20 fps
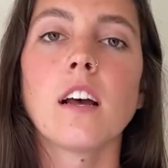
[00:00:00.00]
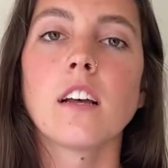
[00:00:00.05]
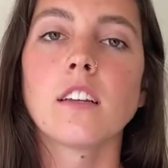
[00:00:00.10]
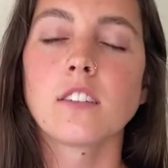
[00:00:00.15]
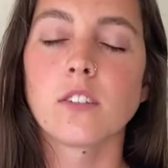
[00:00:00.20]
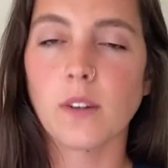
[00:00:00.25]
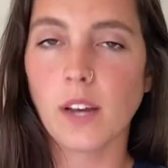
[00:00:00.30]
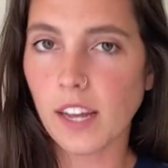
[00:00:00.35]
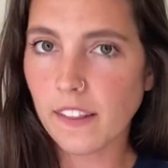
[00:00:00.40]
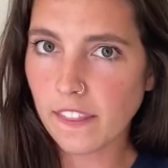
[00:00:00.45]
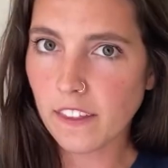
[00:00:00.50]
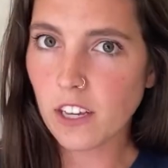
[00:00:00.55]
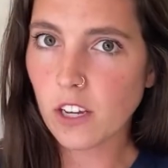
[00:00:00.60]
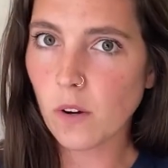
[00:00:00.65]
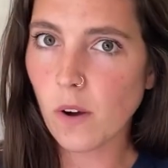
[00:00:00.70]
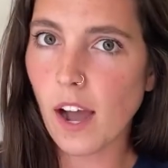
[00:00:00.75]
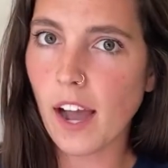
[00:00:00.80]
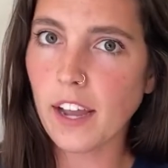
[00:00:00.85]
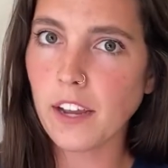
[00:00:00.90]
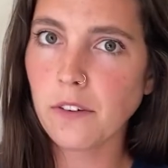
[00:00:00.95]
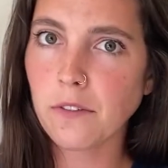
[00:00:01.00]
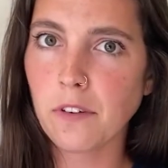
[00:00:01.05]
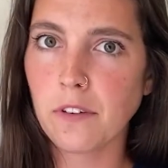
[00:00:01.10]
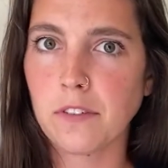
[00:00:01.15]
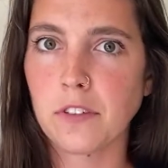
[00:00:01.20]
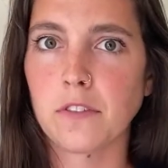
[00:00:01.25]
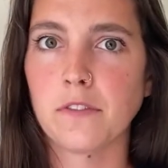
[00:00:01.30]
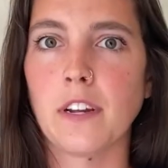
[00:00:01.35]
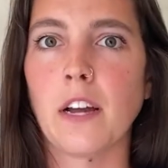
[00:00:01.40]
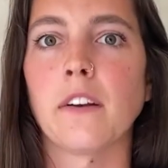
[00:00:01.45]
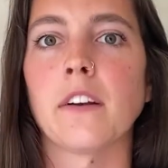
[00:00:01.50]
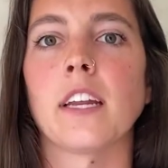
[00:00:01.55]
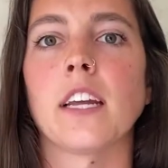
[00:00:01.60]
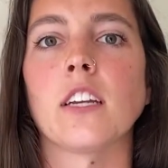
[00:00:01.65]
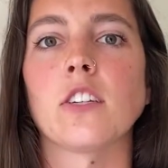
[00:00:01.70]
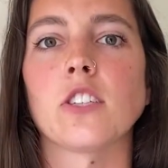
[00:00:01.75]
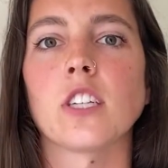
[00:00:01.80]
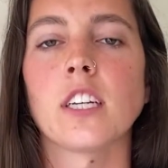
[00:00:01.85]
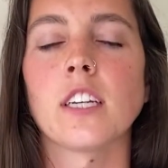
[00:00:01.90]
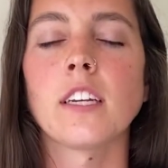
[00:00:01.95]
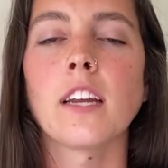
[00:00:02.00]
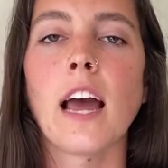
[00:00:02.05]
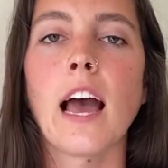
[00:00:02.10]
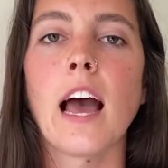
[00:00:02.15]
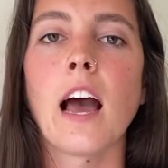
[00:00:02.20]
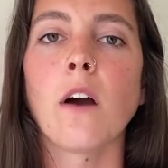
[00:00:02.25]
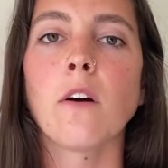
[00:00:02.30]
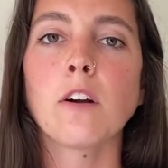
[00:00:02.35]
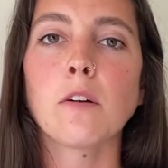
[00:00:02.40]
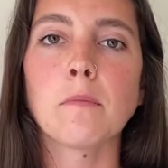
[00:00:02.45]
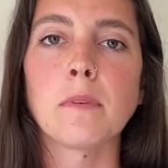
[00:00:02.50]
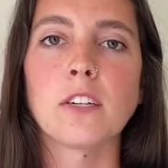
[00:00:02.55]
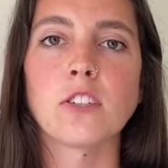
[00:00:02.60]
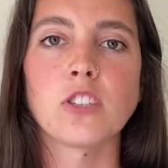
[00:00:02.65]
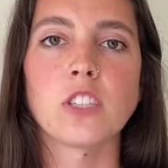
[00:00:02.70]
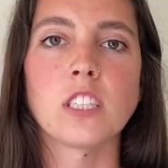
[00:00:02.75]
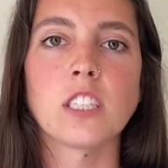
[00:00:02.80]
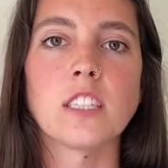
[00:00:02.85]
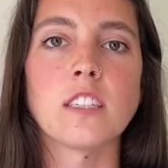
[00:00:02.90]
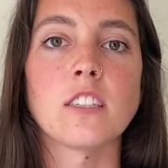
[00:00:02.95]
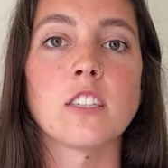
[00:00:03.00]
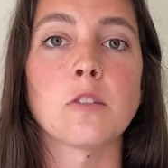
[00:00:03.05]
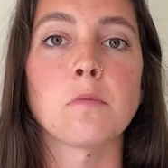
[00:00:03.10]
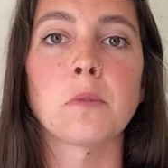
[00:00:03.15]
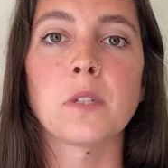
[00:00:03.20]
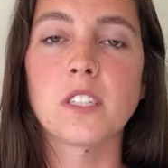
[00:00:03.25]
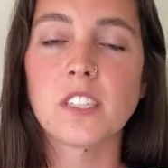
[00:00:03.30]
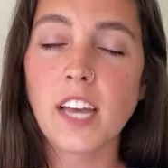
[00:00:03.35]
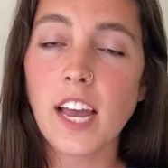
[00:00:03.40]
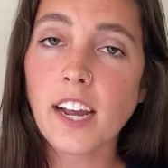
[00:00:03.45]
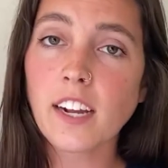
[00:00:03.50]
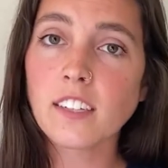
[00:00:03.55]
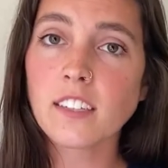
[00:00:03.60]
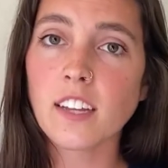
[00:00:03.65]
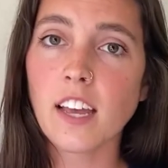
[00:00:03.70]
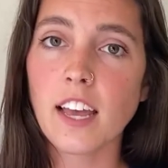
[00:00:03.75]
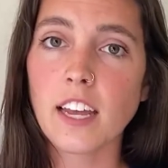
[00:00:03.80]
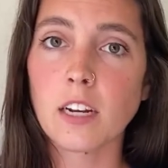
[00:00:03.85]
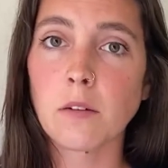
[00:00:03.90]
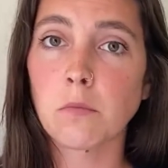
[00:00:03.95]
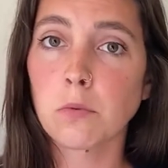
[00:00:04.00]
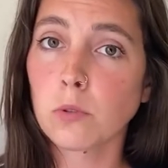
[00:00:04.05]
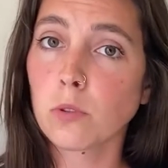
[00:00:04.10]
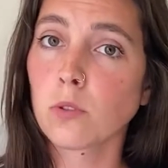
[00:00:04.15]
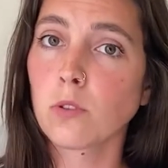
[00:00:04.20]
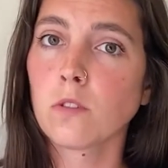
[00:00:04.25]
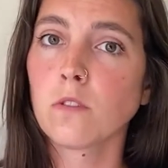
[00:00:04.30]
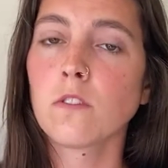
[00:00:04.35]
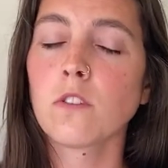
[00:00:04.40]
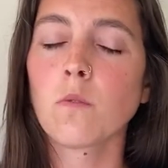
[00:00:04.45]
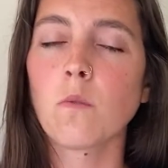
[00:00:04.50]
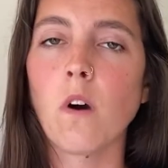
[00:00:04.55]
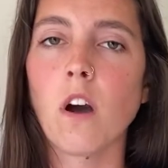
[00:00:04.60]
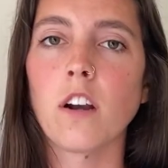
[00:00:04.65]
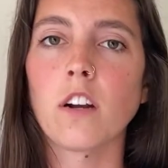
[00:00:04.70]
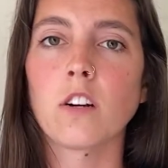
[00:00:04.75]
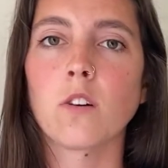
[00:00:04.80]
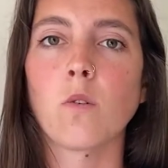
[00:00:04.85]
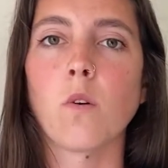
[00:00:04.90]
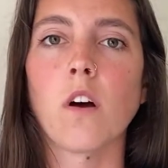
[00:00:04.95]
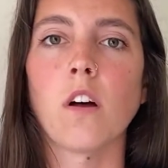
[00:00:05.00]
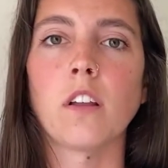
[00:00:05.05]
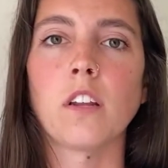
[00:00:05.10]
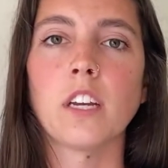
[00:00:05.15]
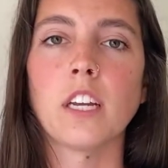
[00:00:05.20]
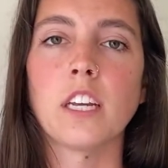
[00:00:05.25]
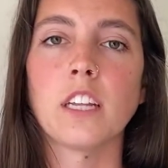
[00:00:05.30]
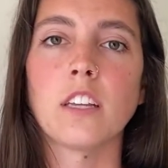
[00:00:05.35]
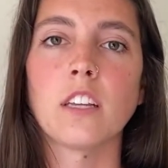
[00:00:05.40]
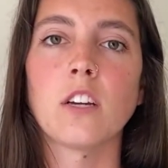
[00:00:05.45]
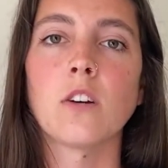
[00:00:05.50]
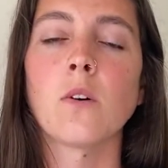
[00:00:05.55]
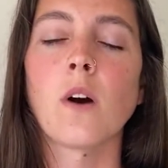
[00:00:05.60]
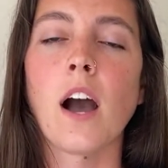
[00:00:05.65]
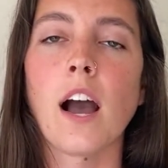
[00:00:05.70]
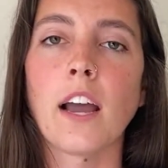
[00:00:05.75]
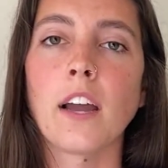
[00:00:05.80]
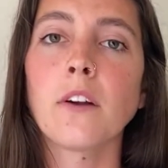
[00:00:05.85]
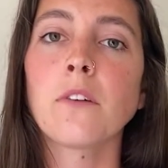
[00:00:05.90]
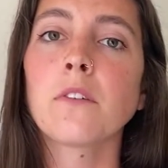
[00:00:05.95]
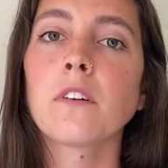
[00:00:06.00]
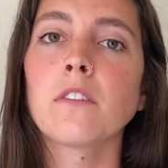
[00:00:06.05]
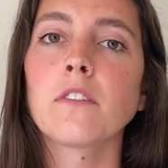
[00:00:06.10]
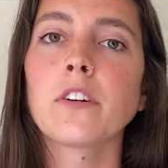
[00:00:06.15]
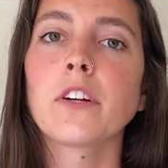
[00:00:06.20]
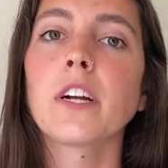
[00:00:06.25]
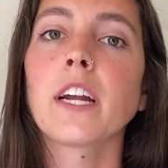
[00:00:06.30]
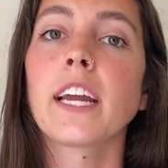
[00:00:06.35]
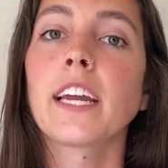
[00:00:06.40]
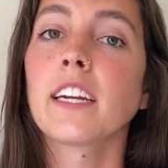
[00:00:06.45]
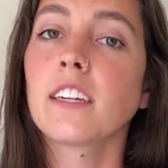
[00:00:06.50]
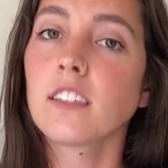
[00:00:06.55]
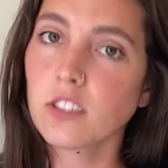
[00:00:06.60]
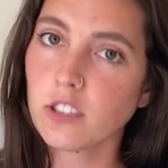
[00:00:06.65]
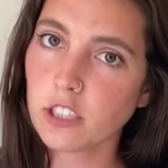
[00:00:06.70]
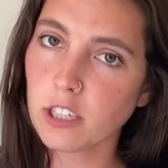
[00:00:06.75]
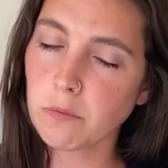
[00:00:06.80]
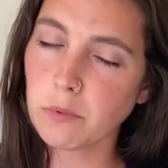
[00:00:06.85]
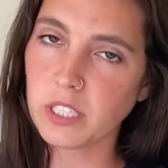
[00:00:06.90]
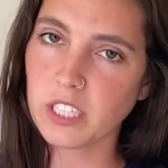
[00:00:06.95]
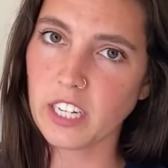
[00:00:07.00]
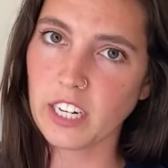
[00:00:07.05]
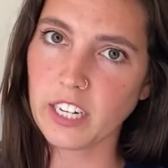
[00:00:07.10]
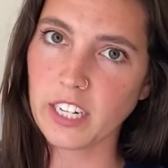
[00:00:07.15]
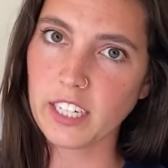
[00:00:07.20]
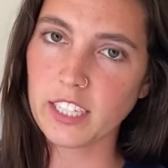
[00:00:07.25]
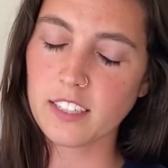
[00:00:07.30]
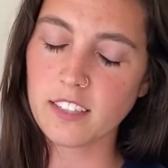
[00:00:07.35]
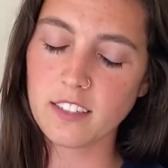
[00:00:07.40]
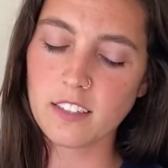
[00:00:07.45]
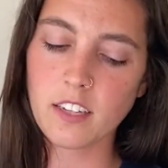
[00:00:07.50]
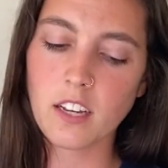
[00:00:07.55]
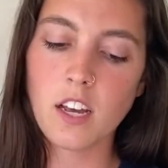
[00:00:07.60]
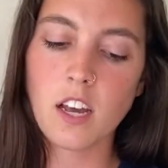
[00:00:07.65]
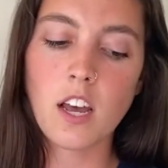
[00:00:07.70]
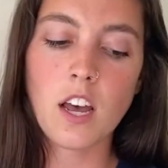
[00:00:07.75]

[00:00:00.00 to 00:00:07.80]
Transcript: So at the Ohio River Foundation, our mission is to protect and improve the water quality in the Ohio River and its tributaries.